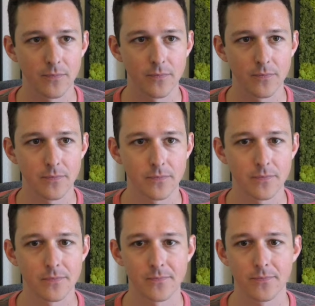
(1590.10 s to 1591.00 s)

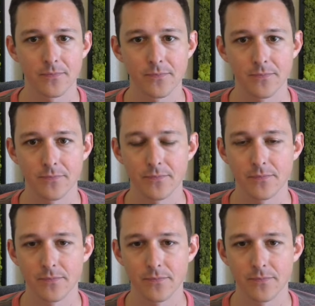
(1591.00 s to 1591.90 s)

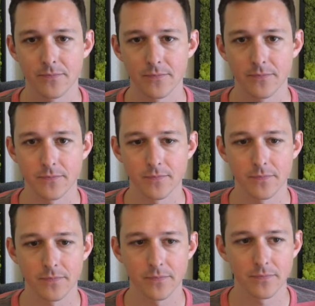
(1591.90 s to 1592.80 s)

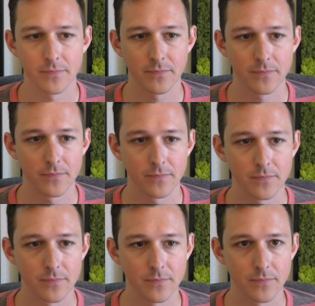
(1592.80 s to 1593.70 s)

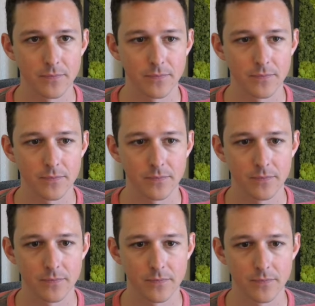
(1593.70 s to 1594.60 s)

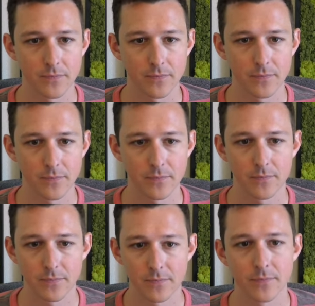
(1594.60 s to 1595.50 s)
This person isn't speaking.